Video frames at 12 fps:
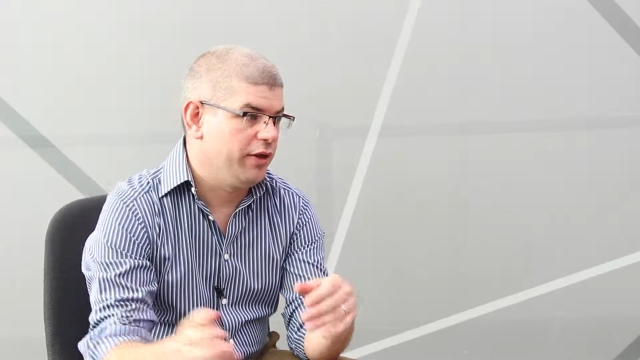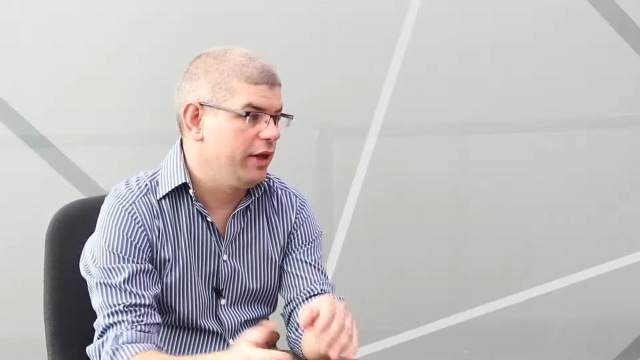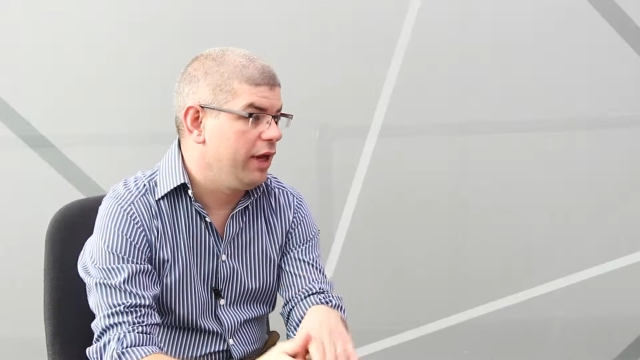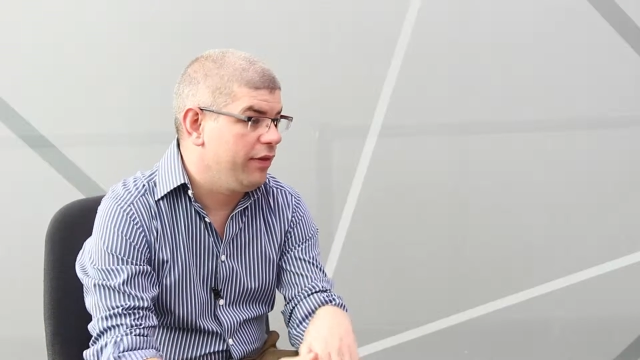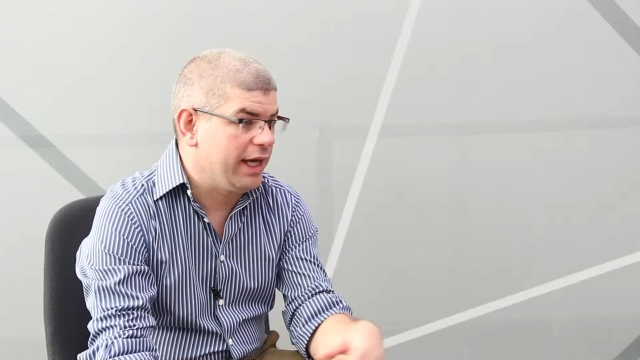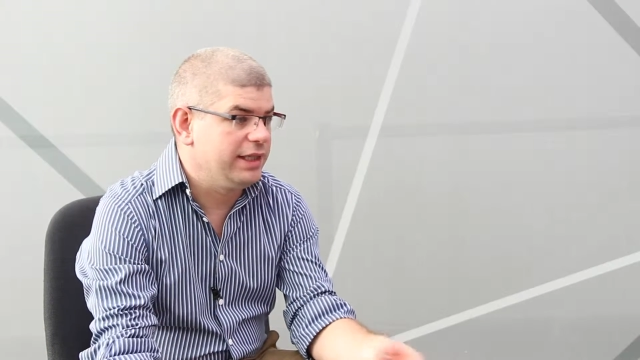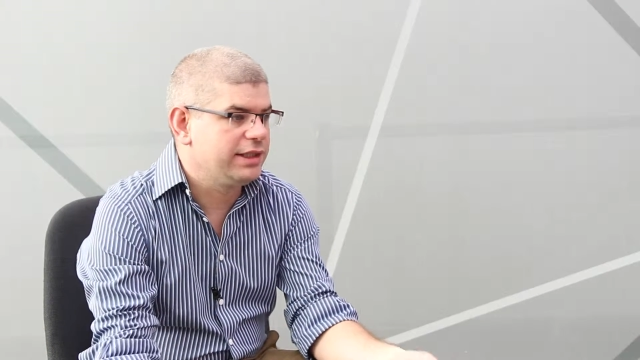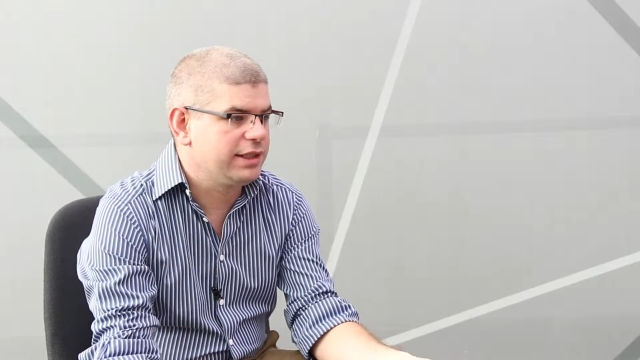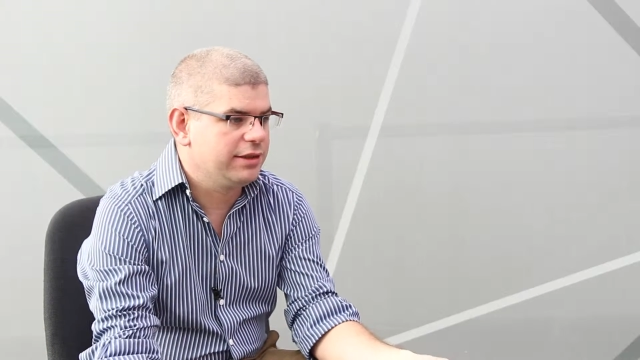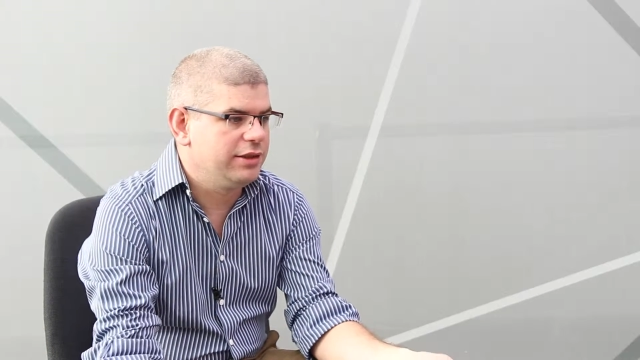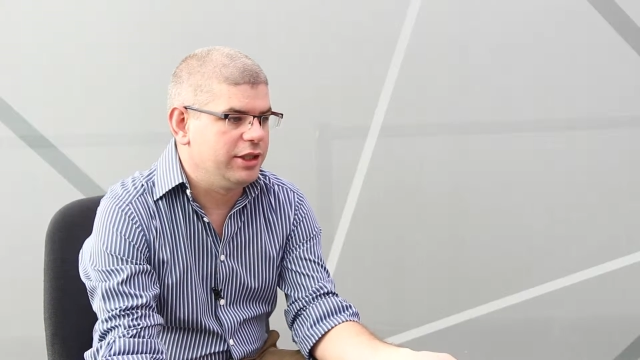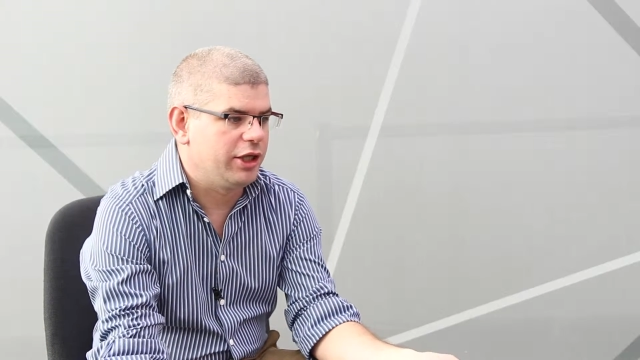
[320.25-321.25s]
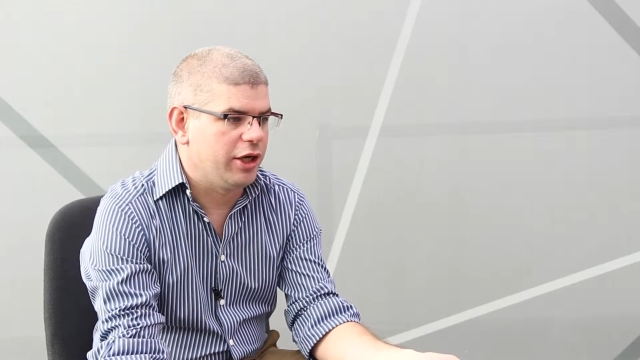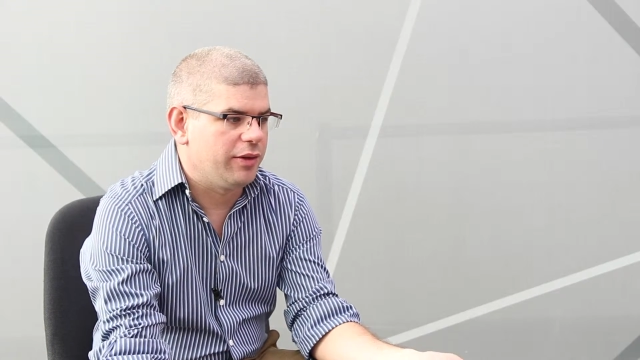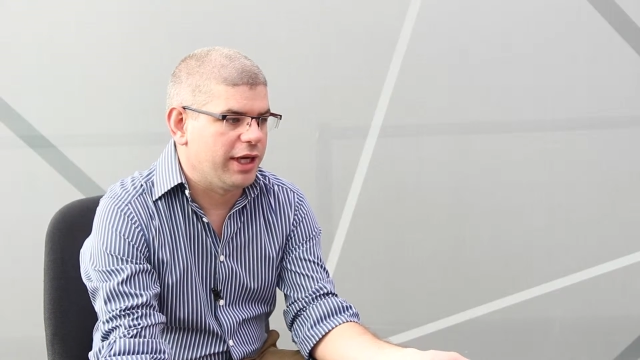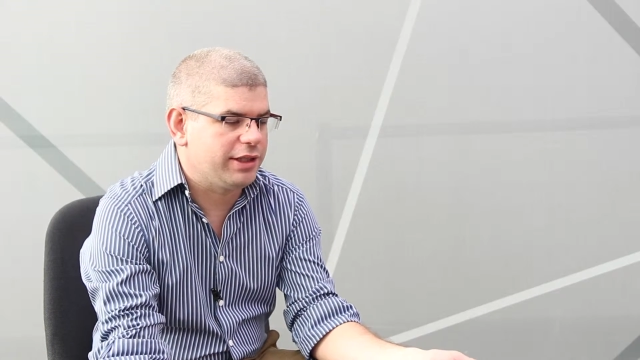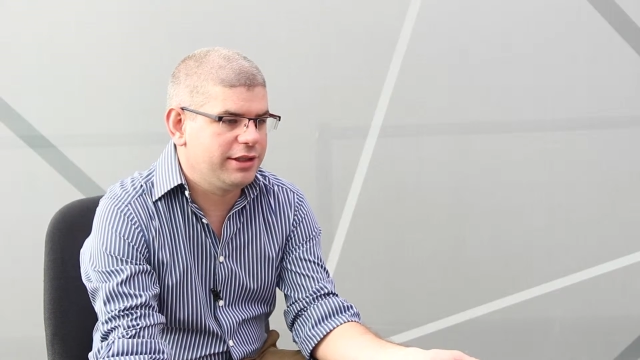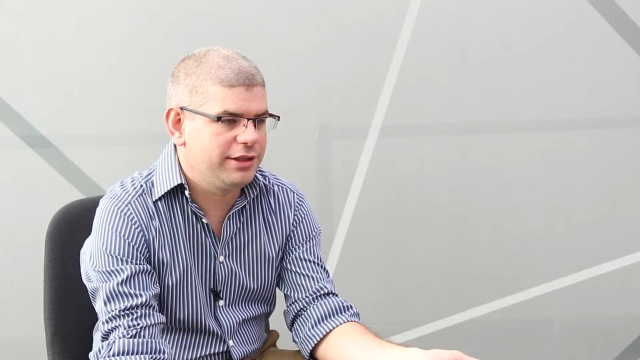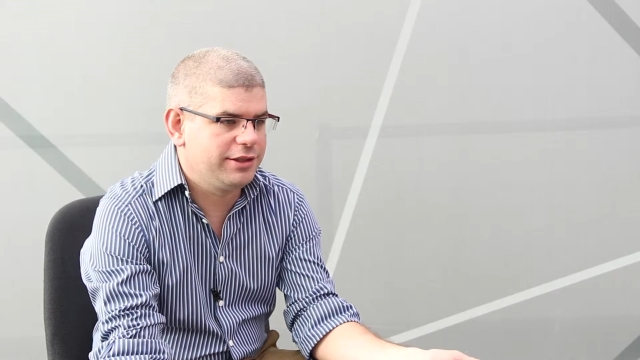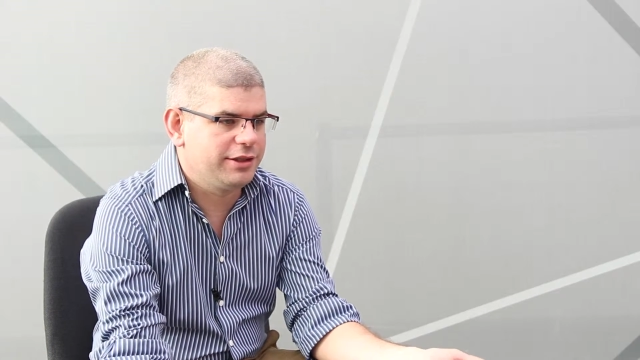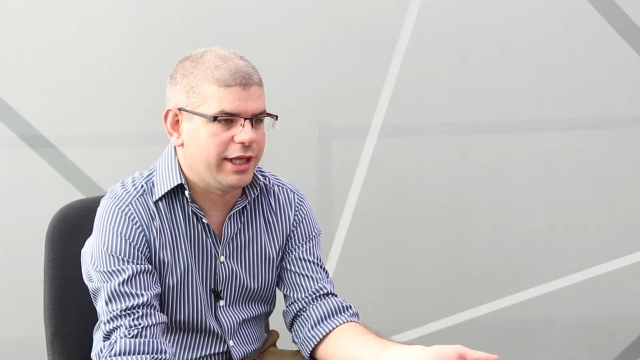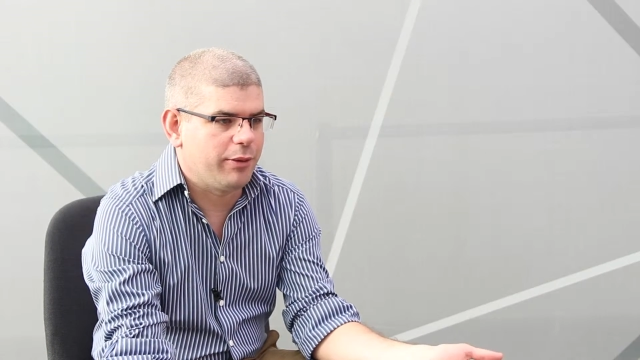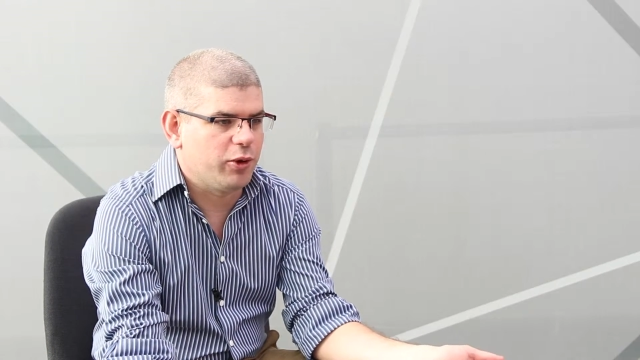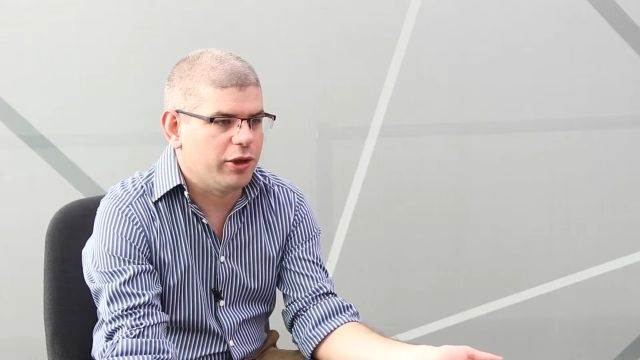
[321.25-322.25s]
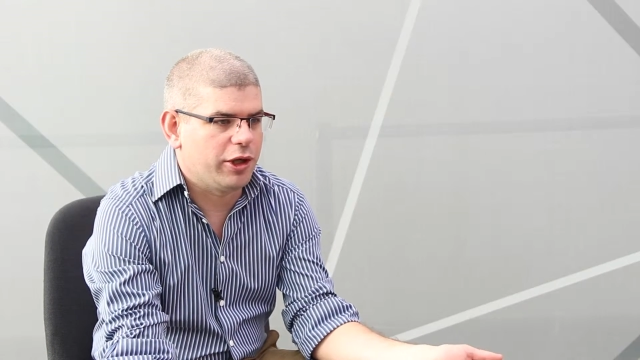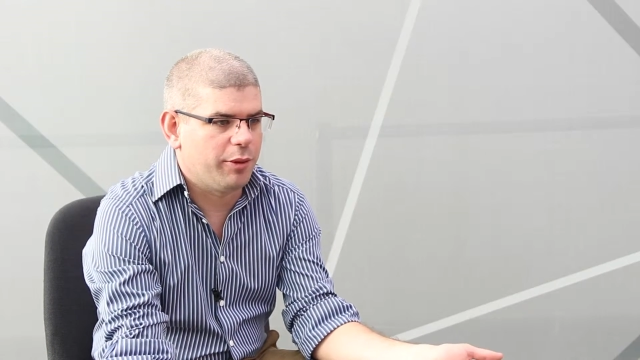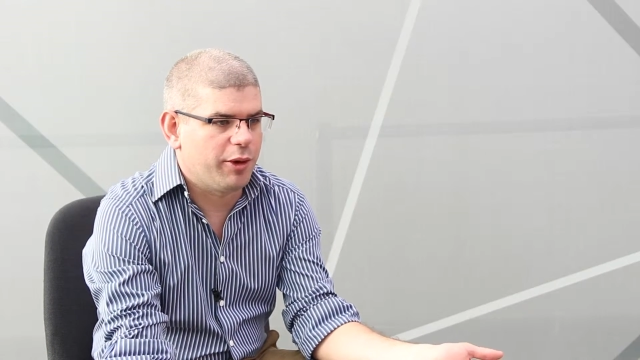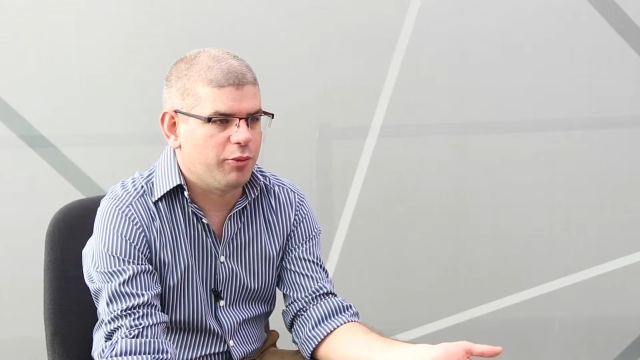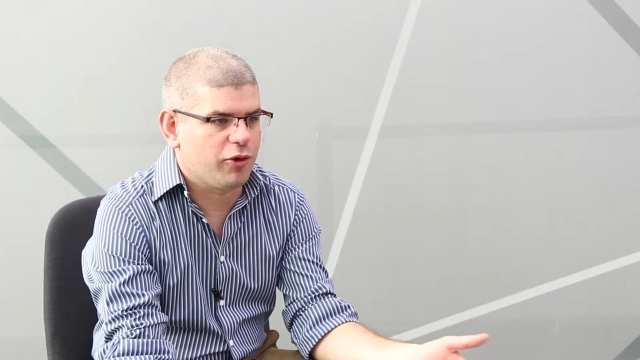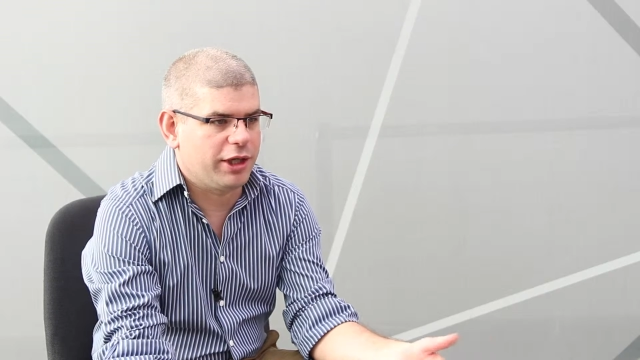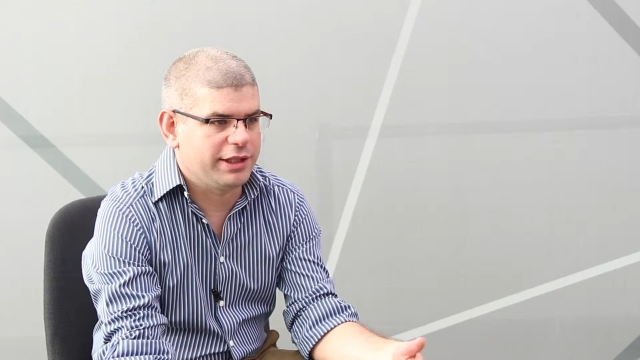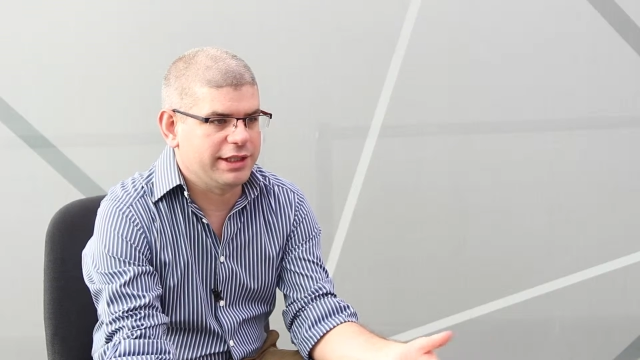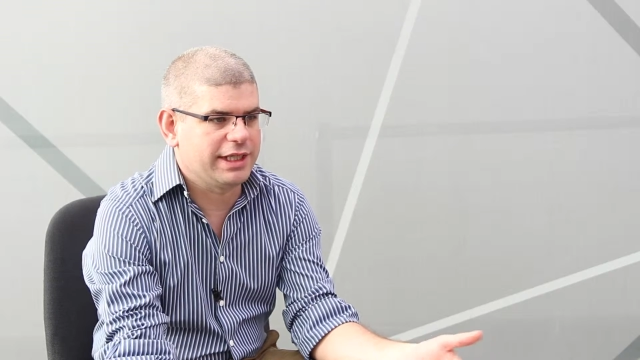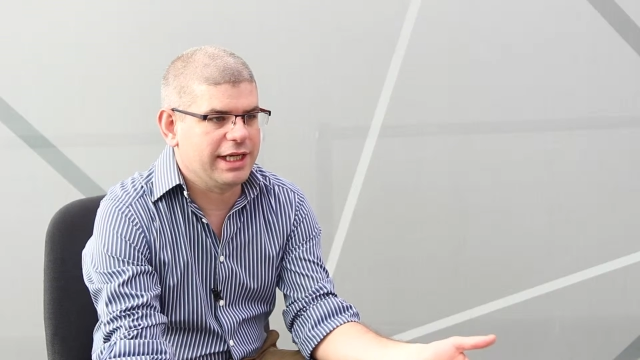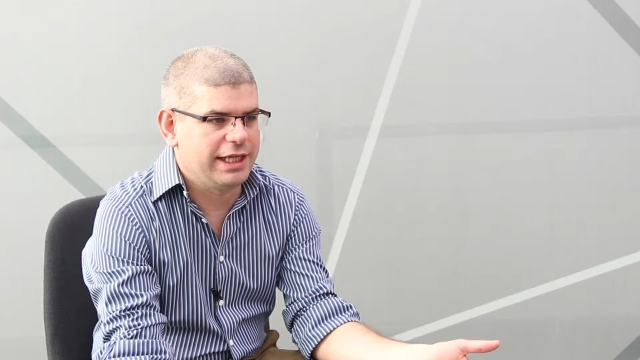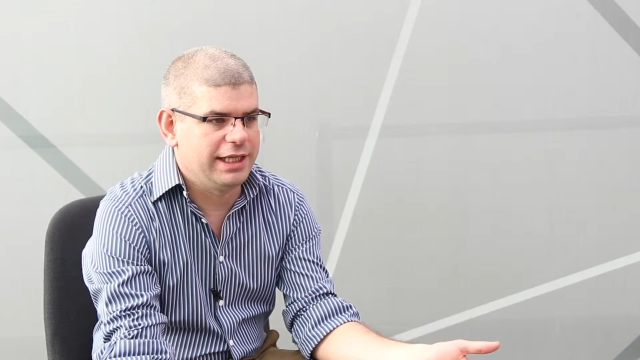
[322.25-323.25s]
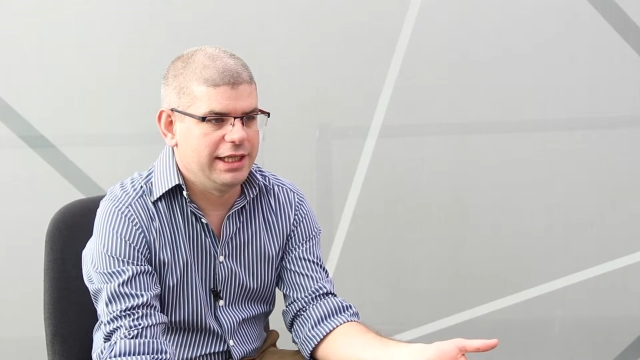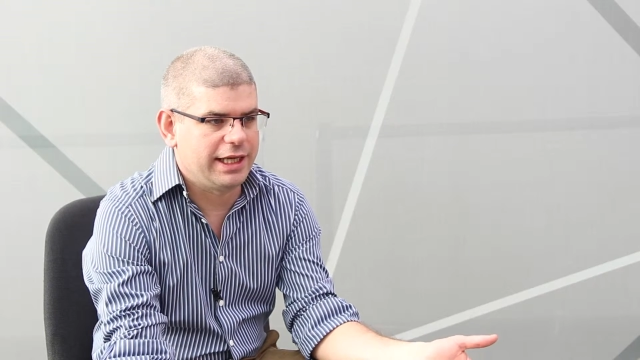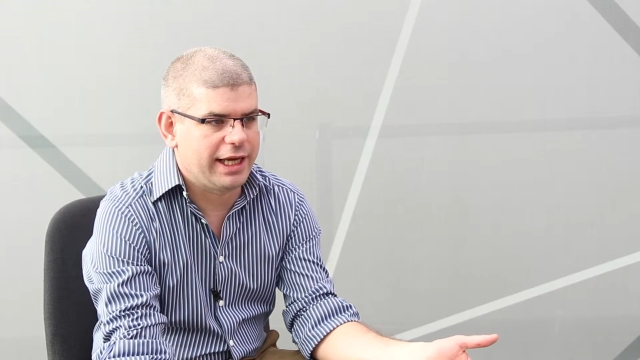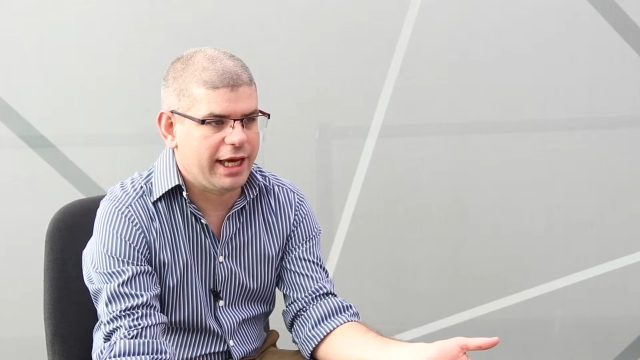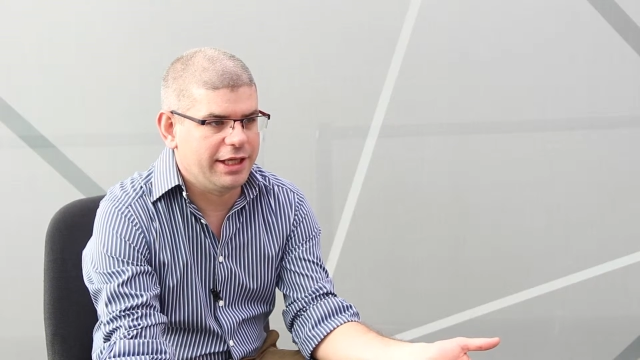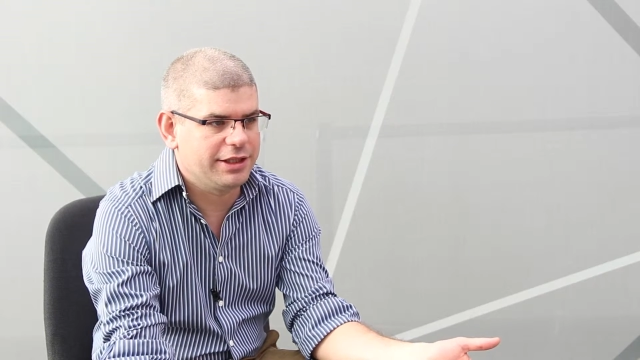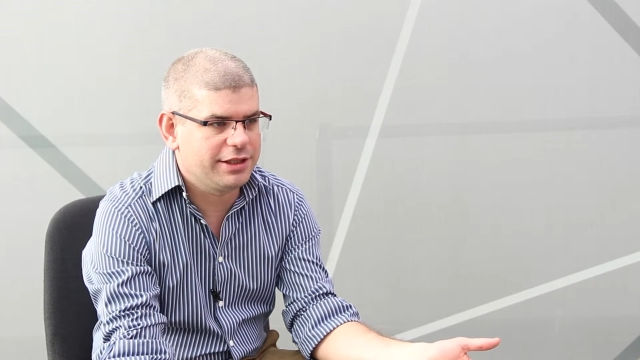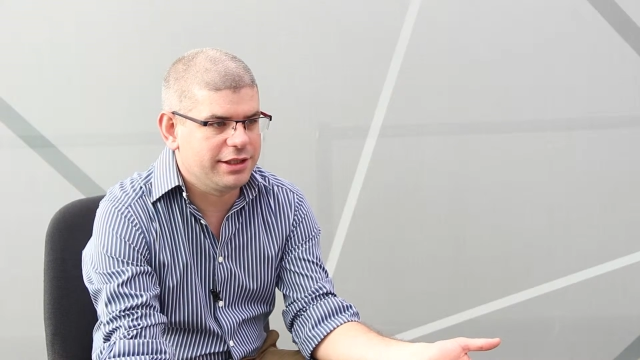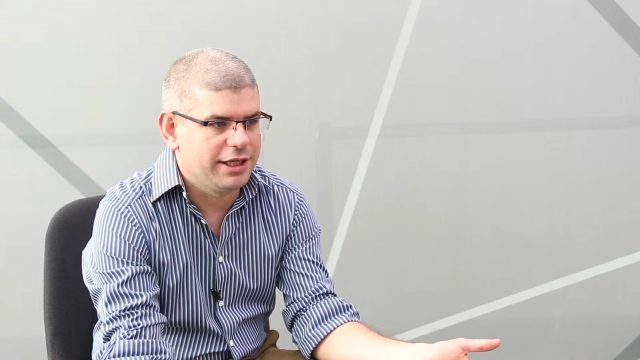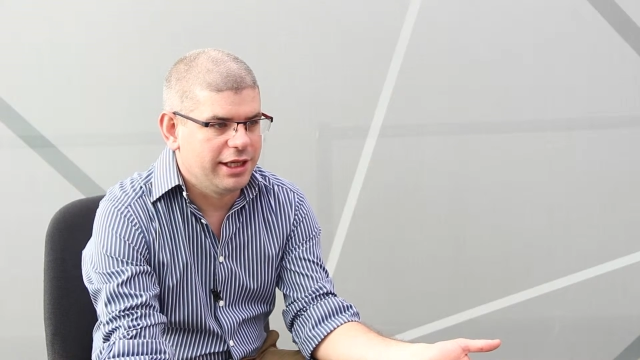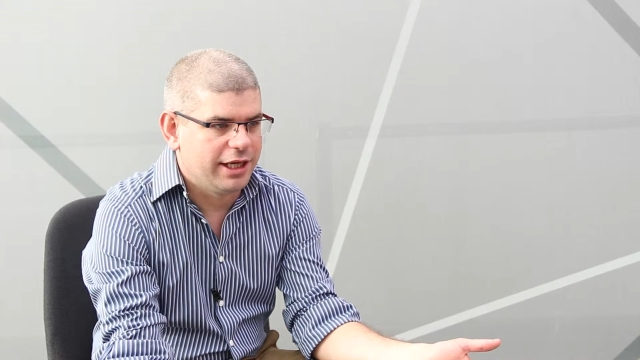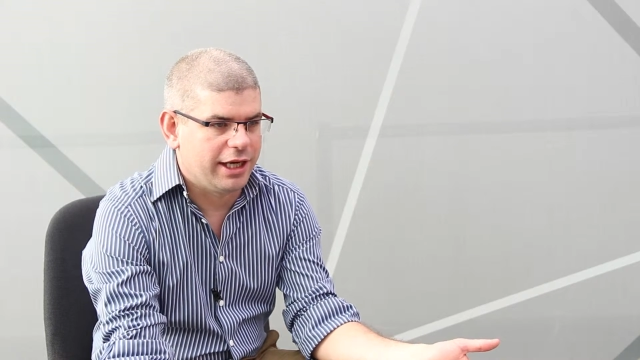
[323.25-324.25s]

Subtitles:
And that is, you know, that's, they won the Nobel Prize, that's clearly the case,